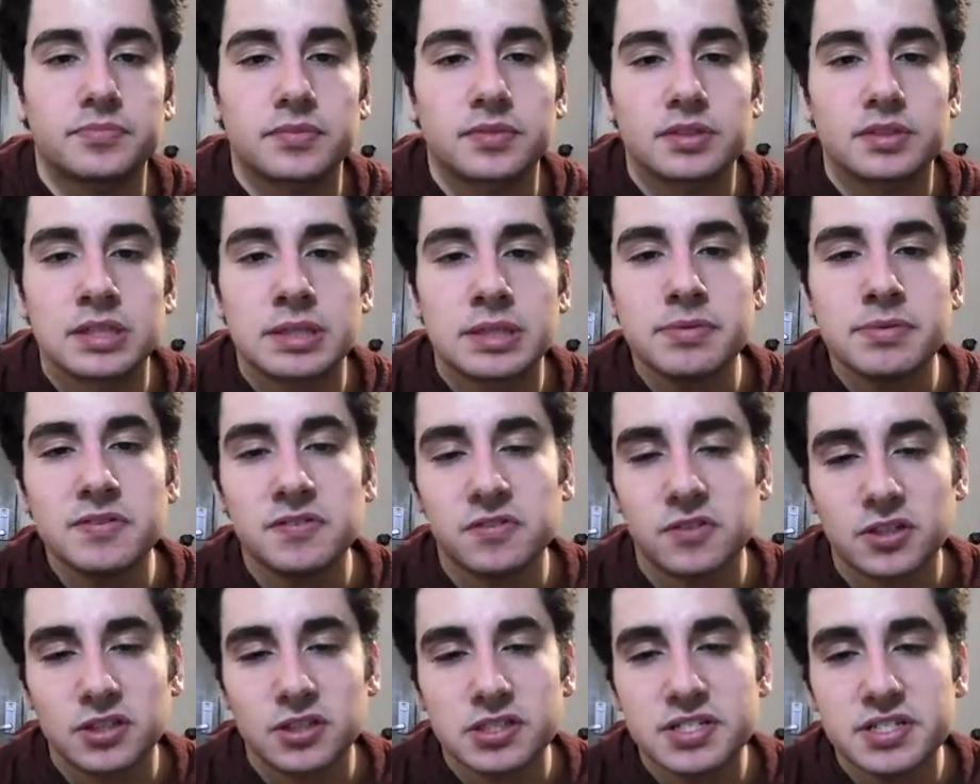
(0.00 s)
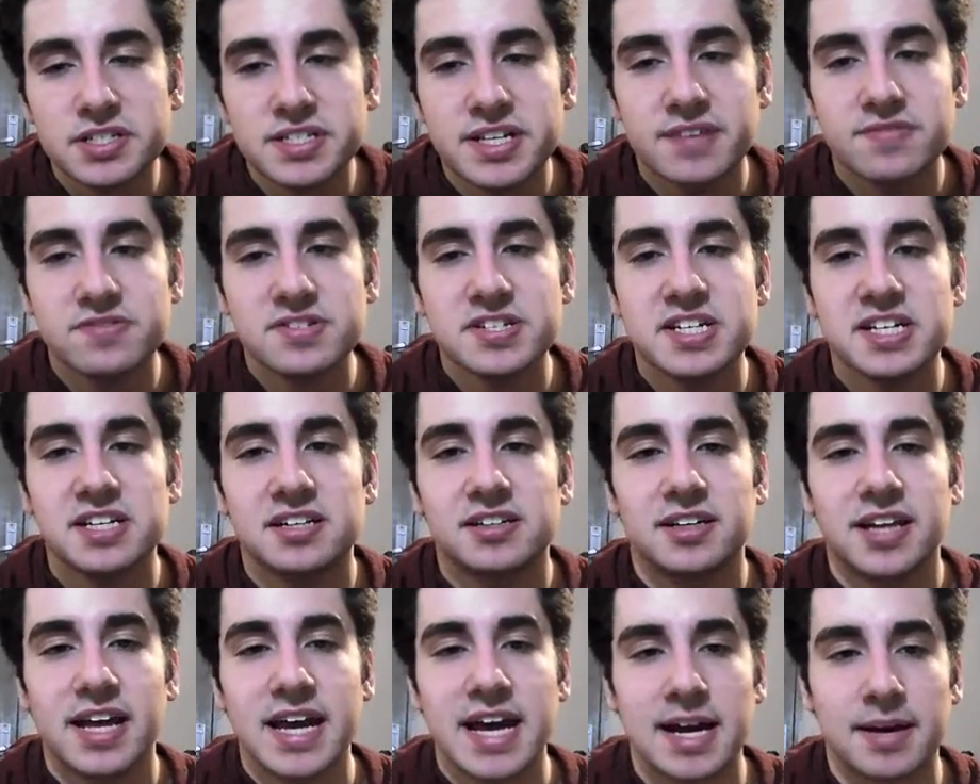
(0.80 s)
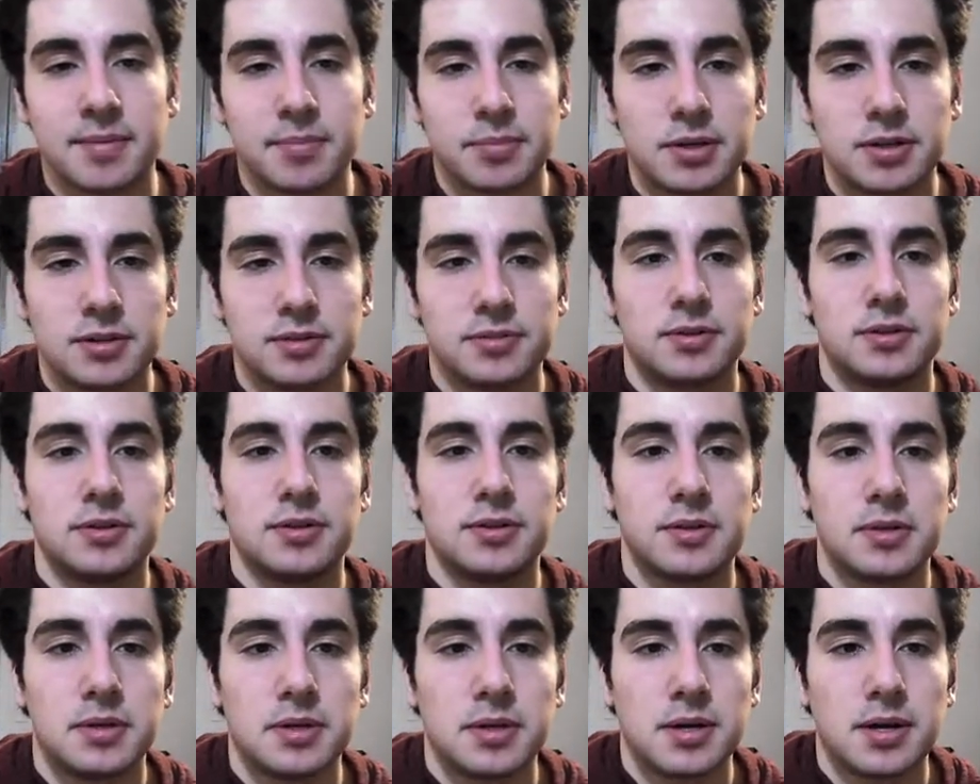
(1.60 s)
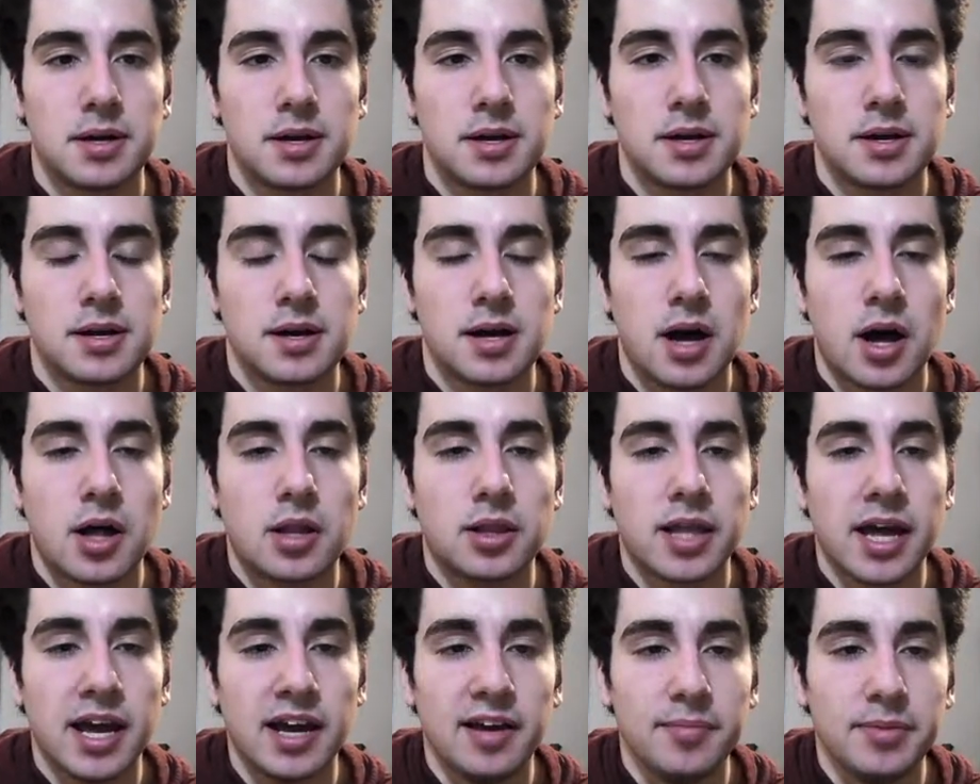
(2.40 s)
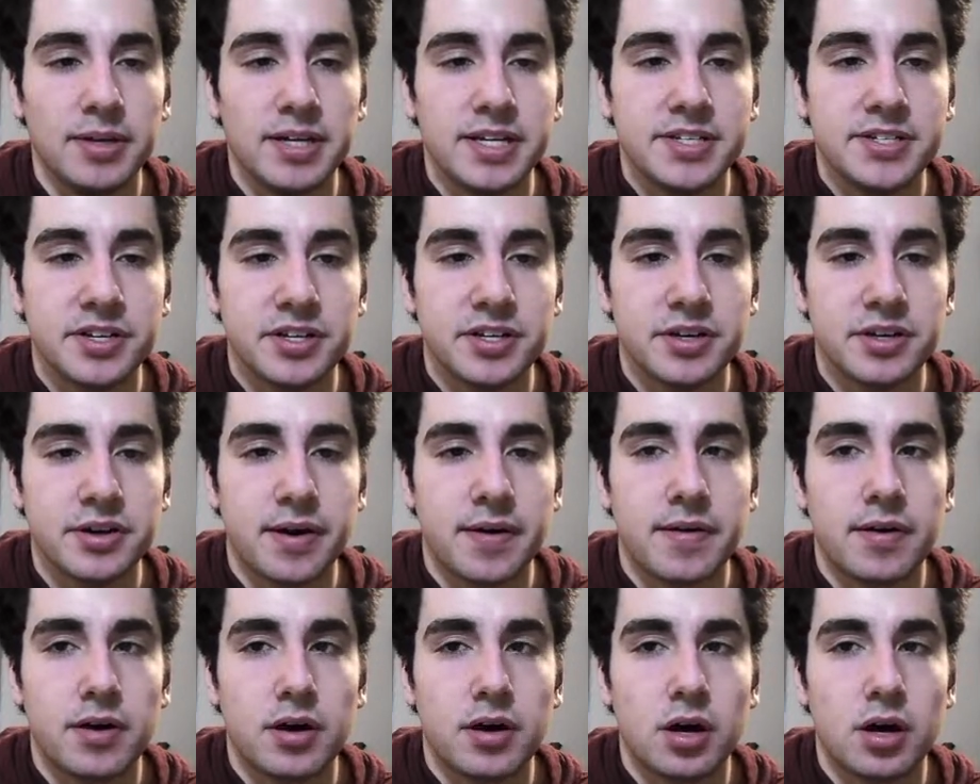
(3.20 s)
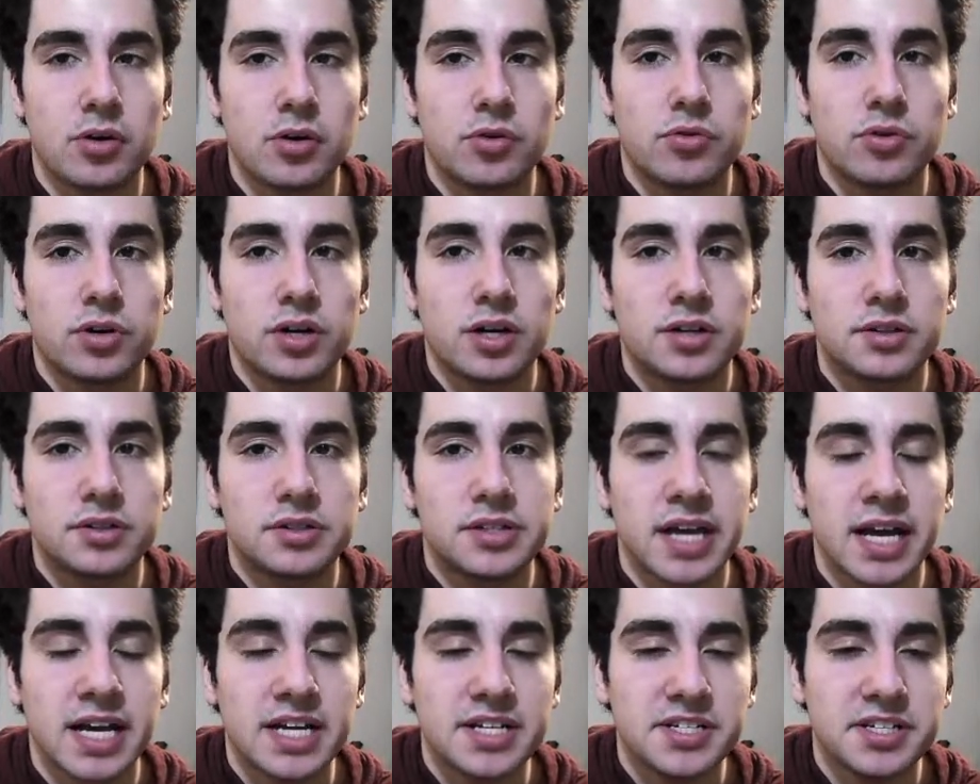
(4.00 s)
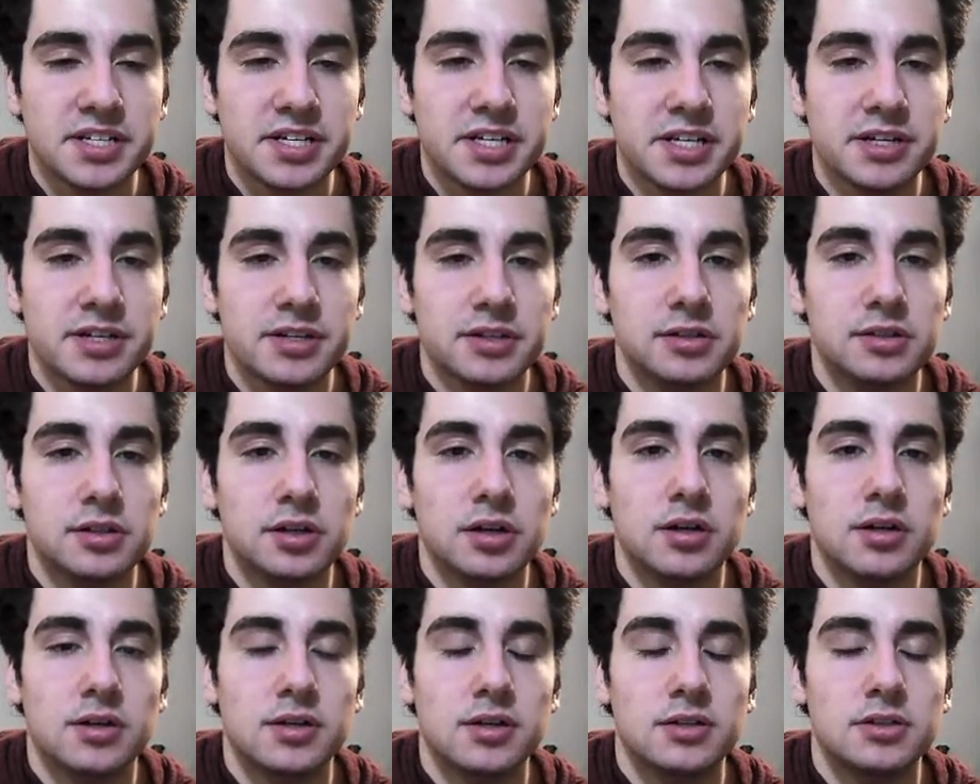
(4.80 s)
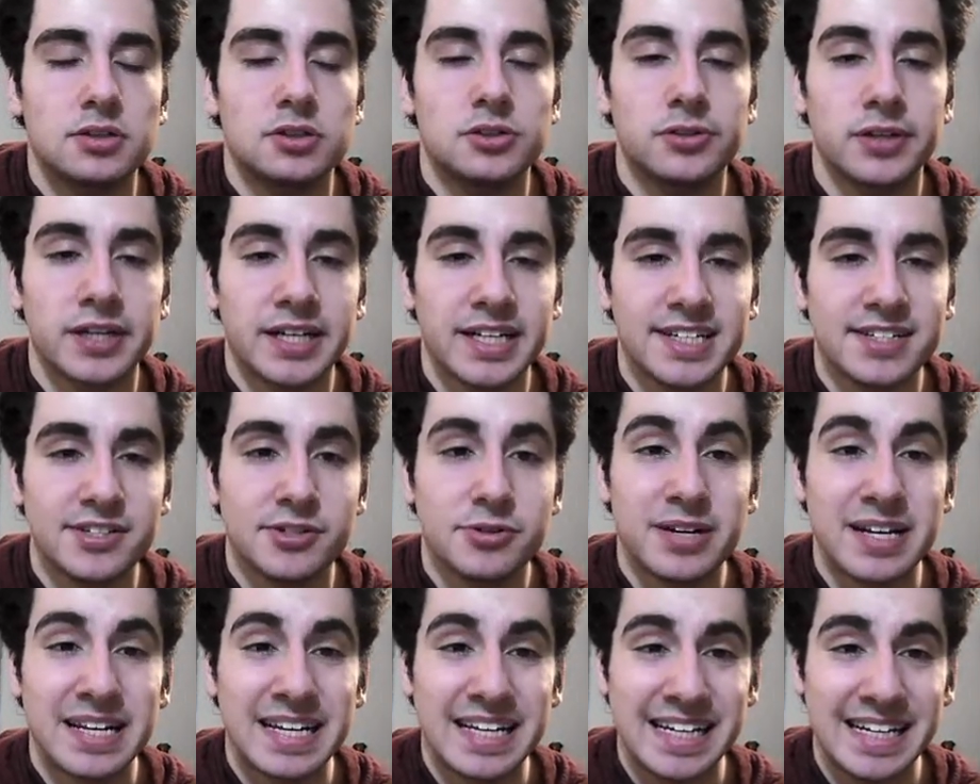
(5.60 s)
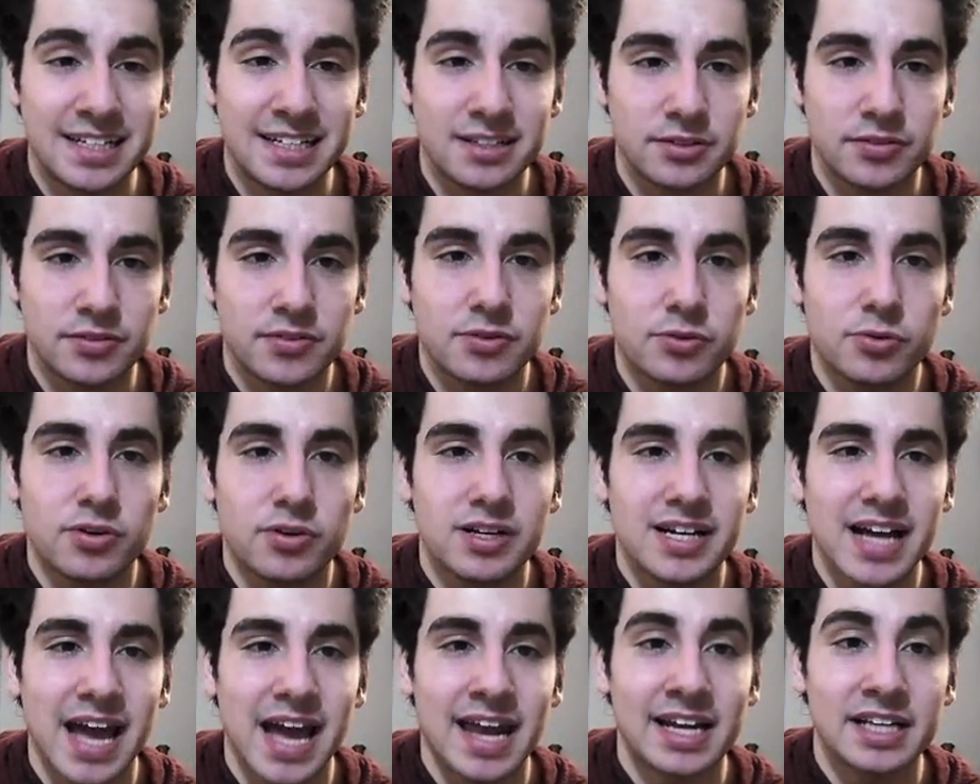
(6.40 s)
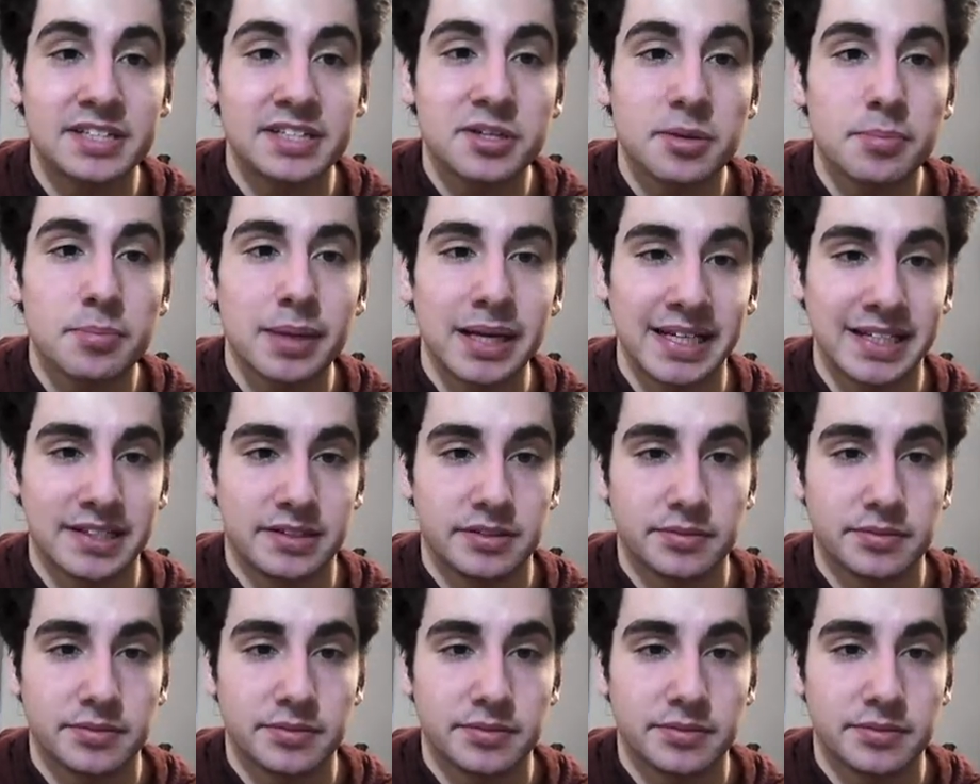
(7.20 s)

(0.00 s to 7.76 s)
Number 417, lamb a lamb is a, a tasty treat you can eat, and it's a meat.